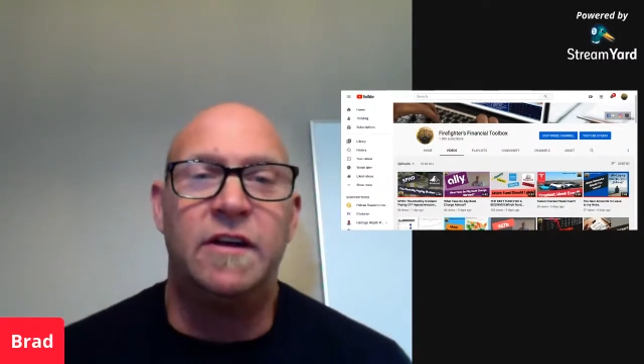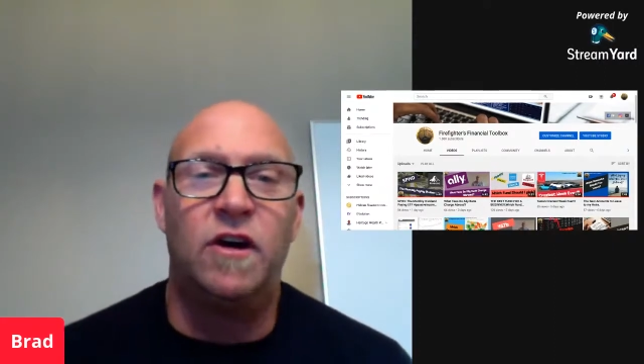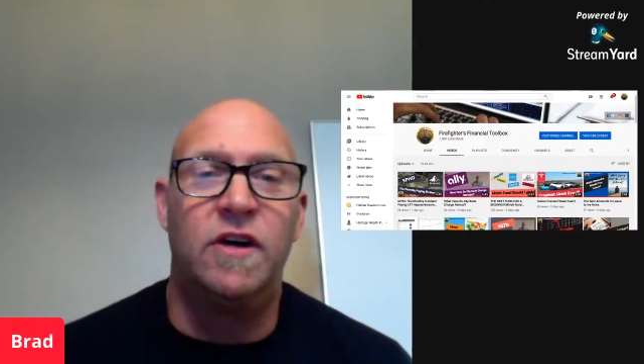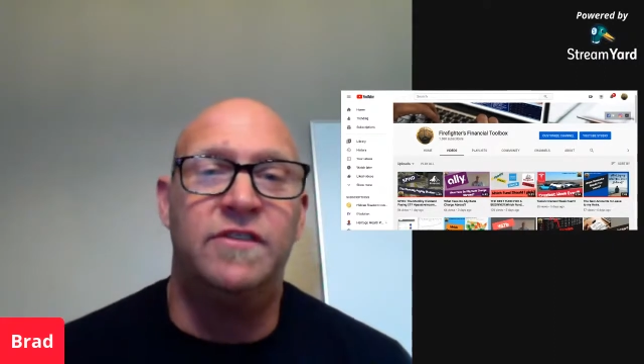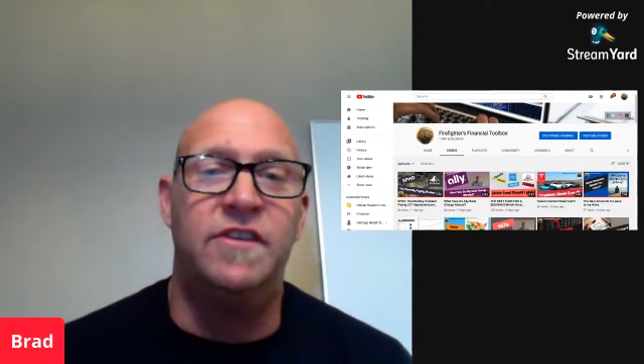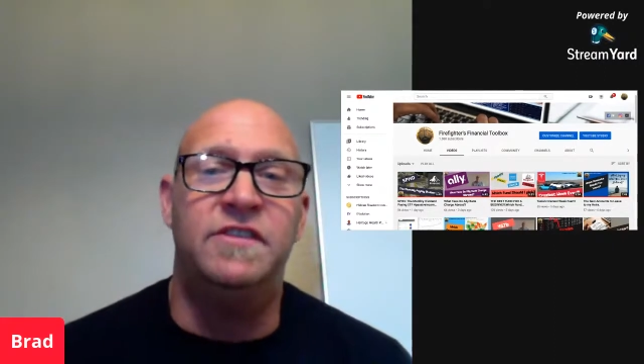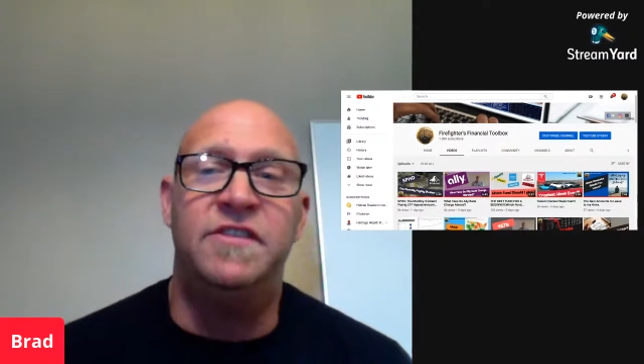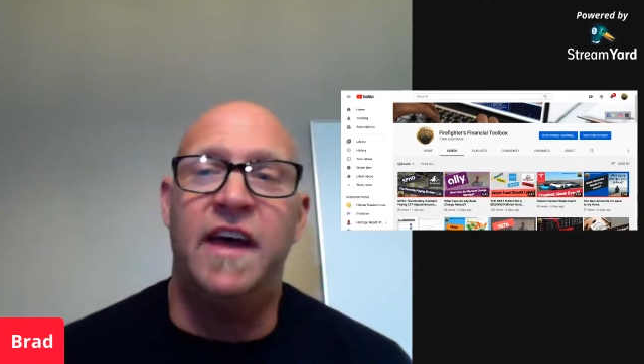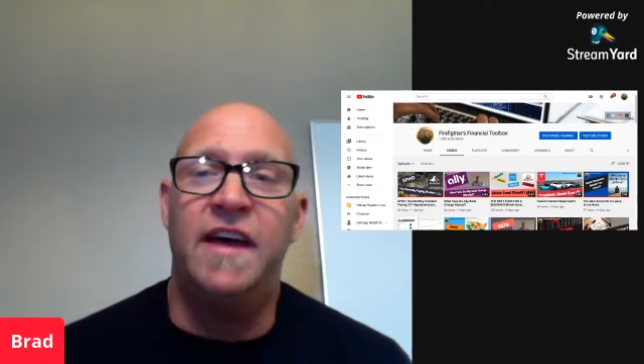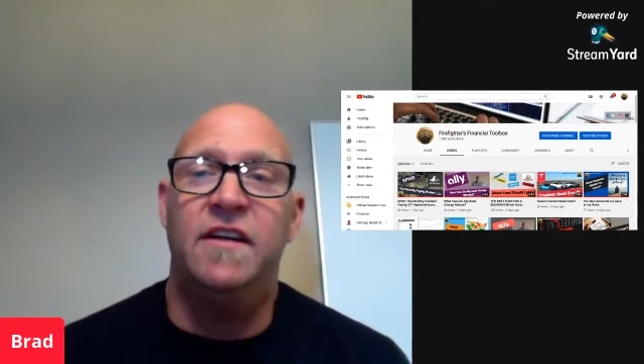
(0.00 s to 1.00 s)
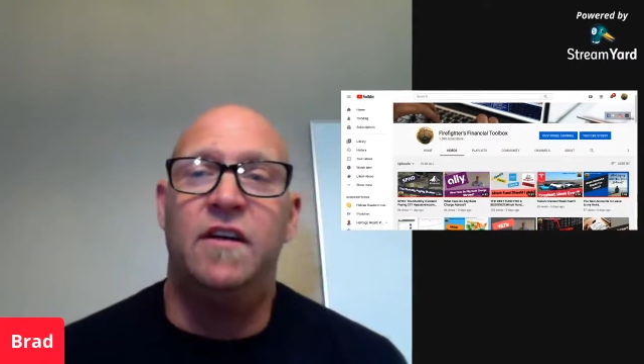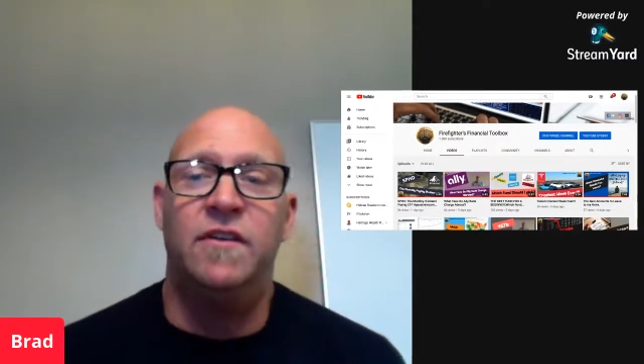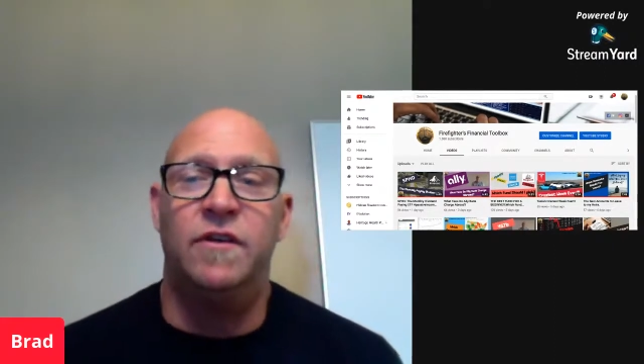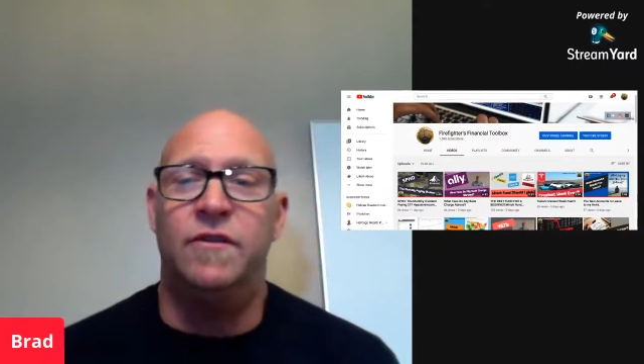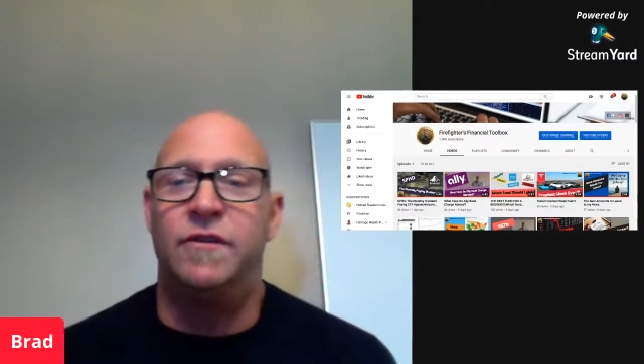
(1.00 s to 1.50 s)
cards and debt,
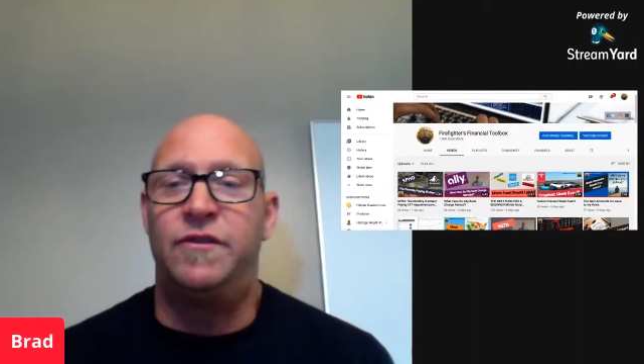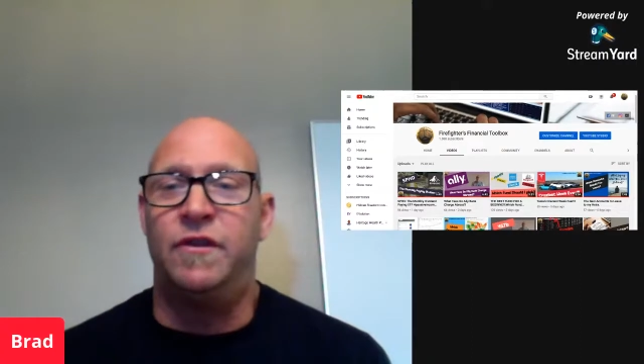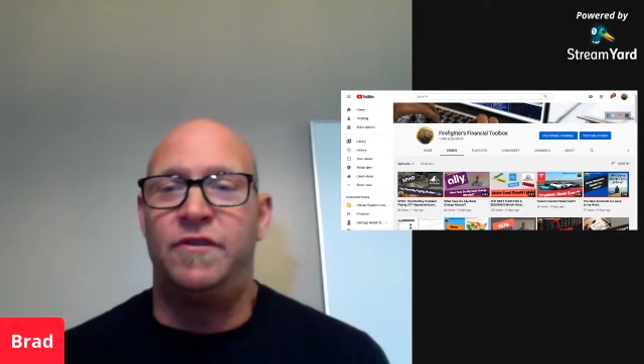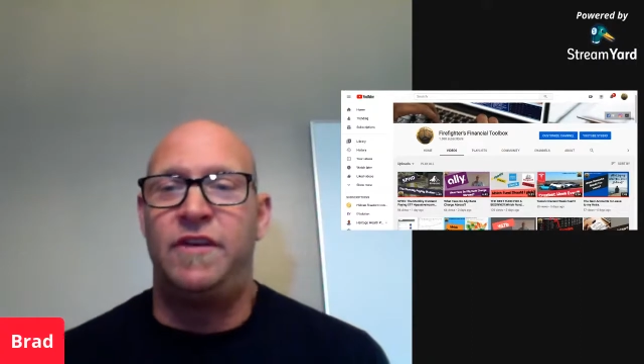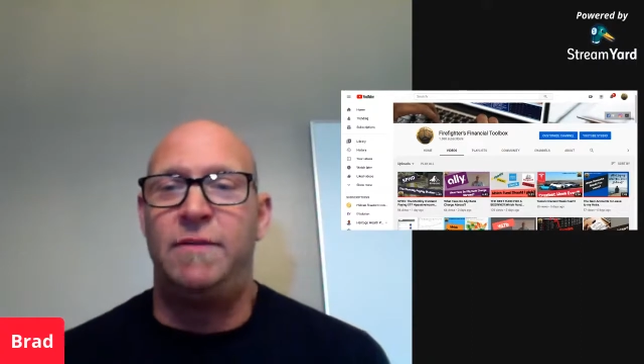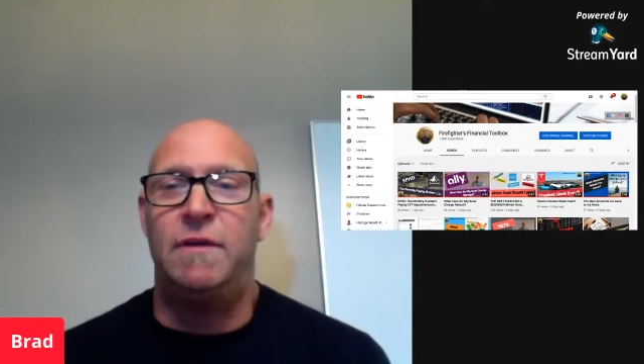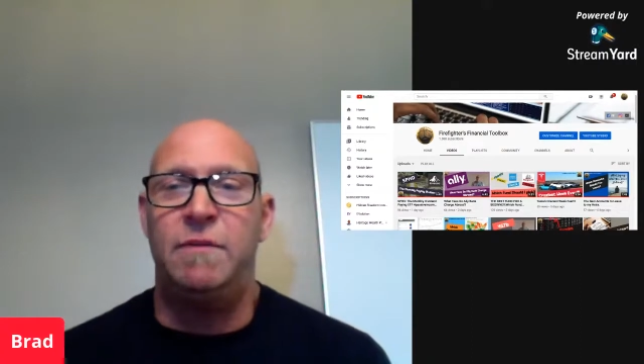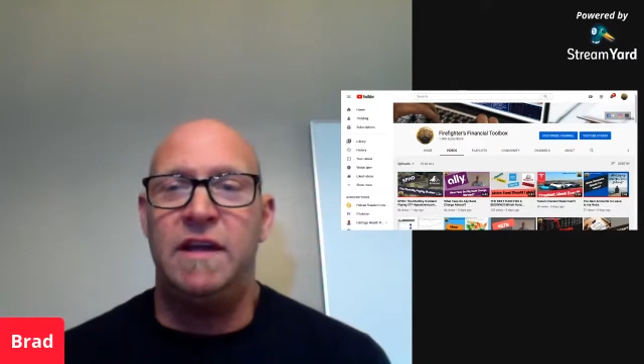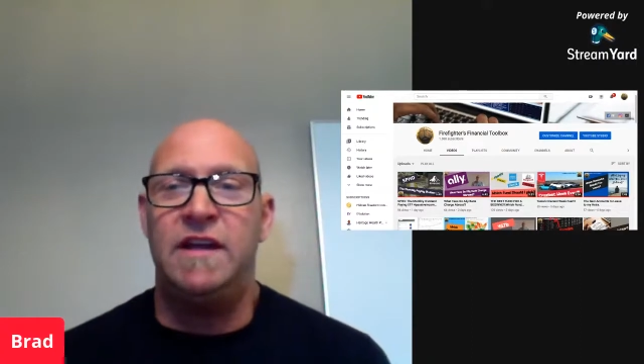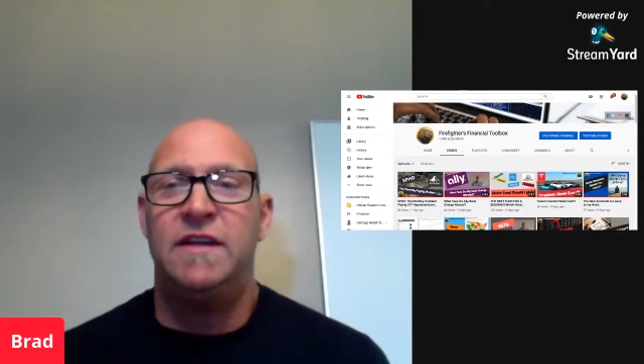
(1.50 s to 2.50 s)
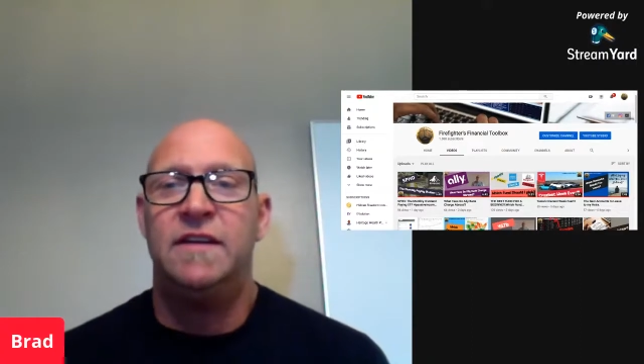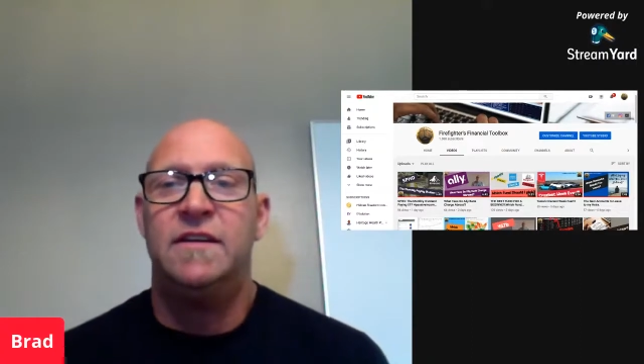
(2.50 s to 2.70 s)
although those don't seem to be